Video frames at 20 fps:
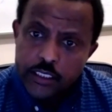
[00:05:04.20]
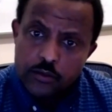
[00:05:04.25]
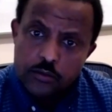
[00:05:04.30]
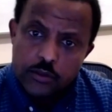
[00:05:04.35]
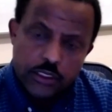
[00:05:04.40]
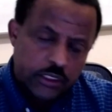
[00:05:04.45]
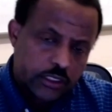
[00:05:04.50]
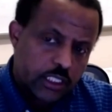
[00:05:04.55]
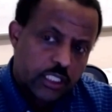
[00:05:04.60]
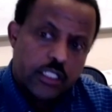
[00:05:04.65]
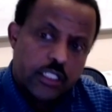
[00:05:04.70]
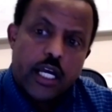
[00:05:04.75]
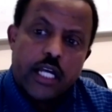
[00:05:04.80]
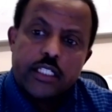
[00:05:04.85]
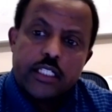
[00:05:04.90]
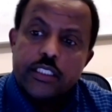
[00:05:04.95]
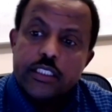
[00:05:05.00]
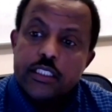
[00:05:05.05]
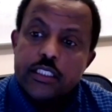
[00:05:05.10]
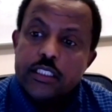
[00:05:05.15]
was
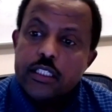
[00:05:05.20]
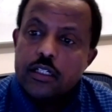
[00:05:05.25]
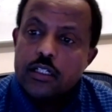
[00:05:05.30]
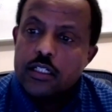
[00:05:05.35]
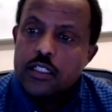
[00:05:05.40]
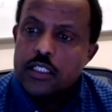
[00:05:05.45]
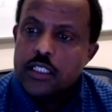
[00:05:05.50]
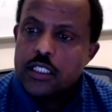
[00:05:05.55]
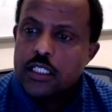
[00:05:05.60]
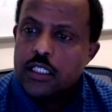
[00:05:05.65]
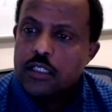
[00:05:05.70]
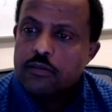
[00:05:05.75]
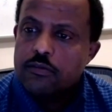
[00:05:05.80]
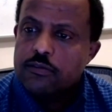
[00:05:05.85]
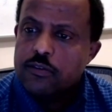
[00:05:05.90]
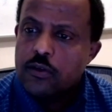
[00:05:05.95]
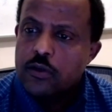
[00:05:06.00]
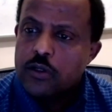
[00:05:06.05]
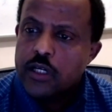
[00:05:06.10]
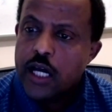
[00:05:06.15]
conducted on a
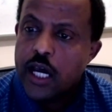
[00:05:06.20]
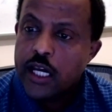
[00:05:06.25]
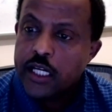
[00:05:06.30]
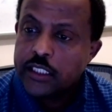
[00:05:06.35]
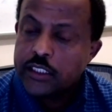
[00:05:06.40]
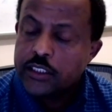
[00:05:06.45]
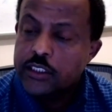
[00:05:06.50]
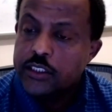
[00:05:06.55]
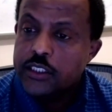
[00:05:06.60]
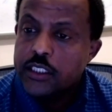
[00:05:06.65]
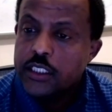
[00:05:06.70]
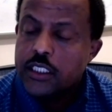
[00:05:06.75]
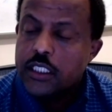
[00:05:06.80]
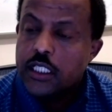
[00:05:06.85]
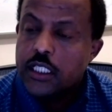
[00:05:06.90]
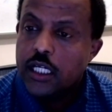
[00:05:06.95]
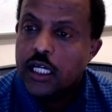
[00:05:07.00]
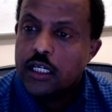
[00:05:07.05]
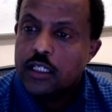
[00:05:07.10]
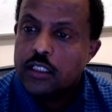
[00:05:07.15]
four hectare,
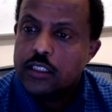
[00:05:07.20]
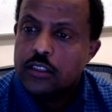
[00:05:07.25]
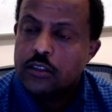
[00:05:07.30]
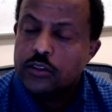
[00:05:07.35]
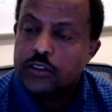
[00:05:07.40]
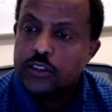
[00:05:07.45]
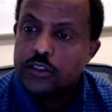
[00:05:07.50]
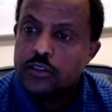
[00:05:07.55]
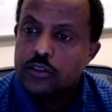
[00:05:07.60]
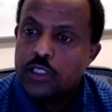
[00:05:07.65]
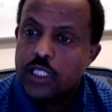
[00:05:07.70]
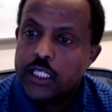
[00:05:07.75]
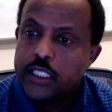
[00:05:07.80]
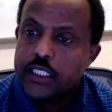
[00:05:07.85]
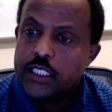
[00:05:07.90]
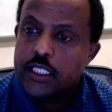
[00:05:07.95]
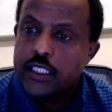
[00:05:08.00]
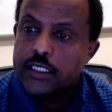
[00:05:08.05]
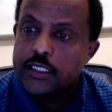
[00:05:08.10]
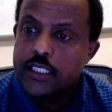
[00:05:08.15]
uh, close to like
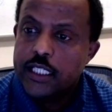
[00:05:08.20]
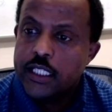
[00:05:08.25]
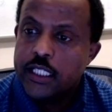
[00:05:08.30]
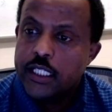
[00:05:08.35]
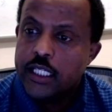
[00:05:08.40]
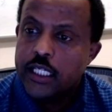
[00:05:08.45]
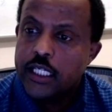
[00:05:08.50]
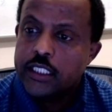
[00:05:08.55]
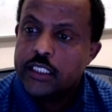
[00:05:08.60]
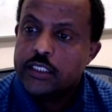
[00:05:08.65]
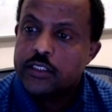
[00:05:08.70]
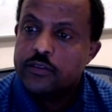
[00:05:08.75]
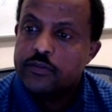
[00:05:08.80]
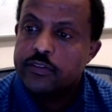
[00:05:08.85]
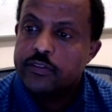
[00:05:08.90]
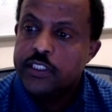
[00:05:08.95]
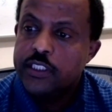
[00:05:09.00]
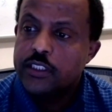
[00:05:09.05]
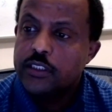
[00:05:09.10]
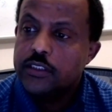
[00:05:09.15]
a ten acre
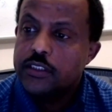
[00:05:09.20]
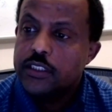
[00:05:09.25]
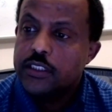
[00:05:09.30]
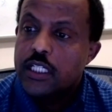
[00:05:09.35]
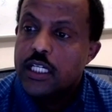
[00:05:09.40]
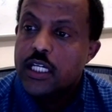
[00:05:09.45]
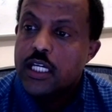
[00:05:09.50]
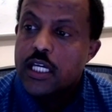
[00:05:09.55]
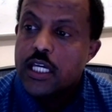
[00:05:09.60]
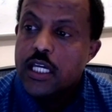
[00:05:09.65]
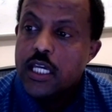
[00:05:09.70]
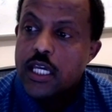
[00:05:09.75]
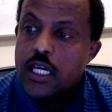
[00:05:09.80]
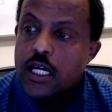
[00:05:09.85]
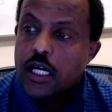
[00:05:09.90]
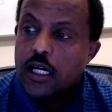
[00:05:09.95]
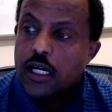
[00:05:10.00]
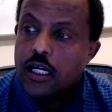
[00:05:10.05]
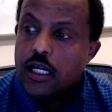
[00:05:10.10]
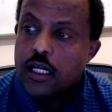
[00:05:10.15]
field.
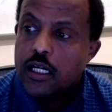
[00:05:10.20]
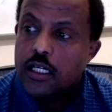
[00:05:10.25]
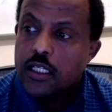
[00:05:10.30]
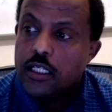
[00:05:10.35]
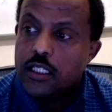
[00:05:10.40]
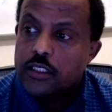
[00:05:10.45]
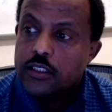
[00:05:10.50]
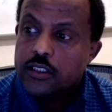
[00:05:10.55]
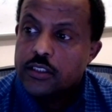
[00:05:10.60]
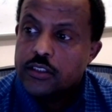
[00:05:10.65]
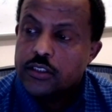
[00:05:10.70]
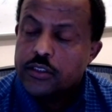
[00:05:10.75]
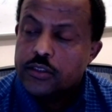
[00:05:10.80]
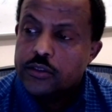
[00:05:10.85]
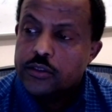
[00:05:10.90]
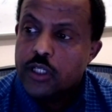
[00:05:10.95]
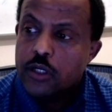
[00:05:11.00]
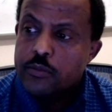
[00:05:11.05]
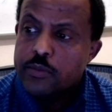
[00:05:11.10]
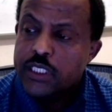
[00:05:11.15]
Uh, the two
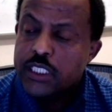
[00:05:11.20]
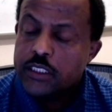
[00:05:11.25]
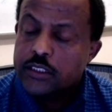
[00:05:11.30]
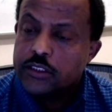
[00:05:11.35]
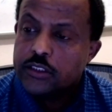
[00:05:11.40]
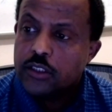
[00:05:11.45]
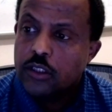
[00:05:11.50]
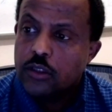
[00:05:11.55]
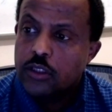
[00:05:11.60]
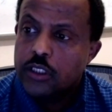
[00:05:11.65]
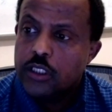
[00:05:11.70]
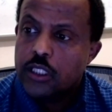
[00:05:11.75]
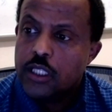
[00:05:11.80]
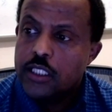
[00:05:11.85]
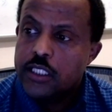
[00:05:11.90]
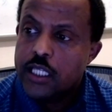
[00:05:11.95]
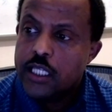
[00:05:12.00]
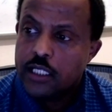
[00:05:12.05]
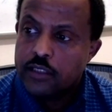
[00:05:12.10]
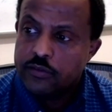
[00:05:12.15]
dominant soil on
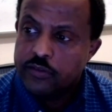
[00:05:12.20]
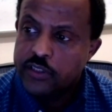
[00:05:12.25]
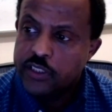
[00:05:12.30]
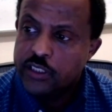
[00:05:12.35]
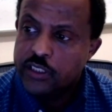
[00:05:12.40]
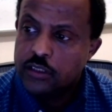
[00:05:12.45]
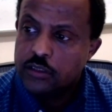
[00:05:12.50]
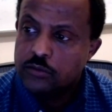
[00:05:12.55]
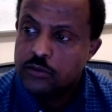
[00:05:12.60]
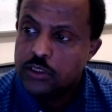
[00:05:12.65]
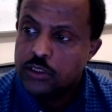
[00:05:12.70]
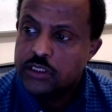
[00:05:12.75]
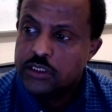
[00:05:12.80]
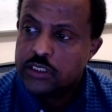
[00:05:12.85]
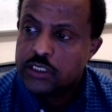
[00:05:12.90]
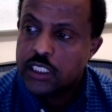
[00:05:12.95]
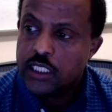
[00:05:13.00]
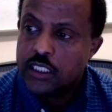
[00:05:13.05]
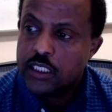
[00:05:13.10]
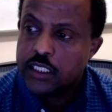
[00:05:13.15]
that field was
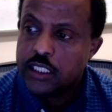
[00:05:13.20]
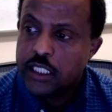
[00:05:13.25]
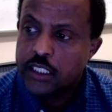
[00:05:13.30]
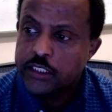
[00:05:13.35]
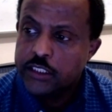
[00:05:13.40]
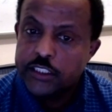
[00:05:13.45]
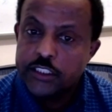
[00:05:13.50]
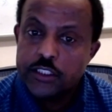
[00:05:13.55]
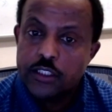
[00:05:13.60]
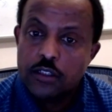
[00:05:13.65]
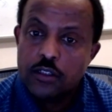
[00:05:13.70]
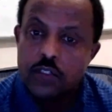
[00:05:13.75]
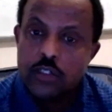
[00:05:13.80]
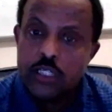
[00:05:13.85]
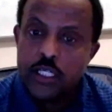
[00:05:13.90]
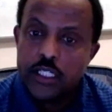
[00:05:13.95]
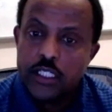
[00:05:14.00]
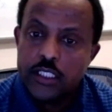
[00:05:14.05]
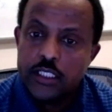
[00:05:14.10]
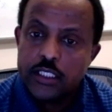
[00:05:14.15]
uh, Kensaw
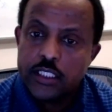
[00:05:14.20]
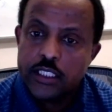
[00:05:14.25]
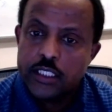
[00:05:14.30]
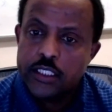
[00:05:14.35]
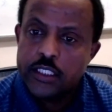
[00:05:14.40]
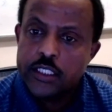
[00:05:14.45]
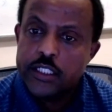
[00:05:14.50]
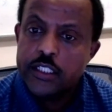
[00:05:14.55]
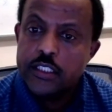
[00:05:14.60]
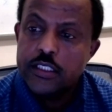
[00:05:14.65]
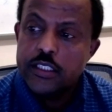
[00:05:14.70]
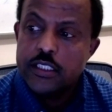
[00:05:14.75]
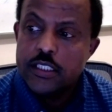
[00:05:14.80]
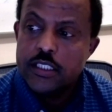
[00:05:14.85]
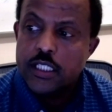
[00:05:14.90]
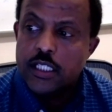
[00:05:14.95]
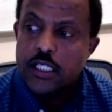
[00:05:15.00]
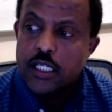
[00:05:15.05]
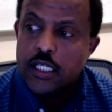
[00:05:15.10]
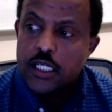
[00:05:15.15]
and Clarion.
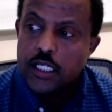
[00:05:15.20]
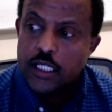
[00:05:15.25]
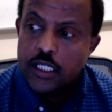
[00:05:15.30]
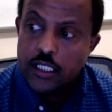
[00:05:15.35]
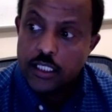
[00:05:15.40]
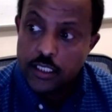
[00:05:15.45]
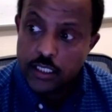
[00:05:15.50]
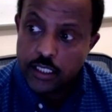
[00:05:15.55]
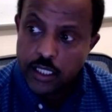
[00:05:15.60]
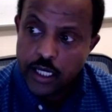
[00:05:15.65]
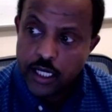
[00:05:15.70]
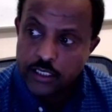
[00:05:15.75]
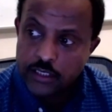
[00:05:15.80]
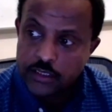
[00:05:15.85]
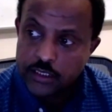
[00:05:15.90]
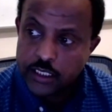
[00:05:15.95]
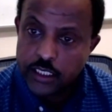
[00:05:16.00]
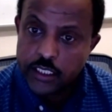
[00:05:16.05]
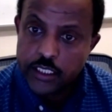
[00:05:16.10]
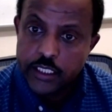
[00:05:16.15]
Uh, that has
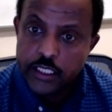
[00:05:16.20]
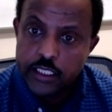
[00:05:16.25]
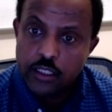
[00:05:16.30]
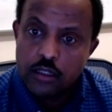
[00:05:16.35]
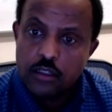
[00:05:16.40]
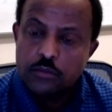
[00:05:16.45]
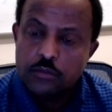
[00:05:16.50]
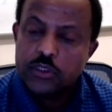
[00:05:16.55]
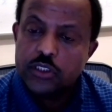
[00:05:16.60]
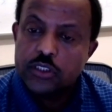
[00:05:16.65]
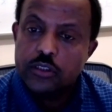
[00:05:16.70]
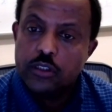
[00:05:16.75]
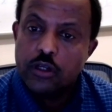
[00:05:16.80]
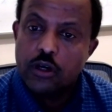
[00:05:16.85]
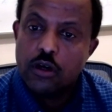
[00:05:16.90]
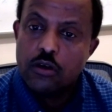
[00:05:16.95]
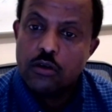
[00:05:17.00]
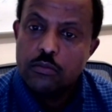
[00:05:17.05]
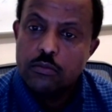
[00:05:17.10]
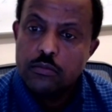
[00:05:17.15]
clay loam to
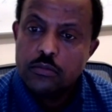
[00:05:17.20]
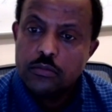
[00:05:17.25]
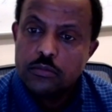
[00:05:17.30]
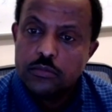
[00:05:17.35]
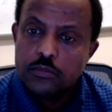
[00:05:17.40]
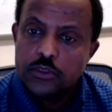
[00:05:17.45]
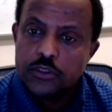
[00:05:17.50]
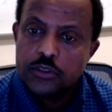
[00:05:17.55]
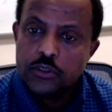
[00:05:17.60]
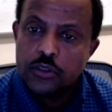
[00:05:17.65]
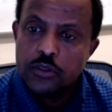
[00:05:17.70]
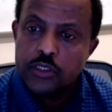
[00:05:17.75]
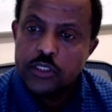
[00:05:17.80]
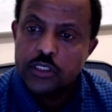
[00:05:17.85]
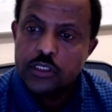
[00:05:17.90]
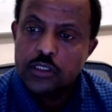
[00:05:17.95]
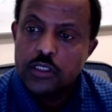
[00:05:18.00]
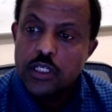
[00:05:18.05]
loam soil.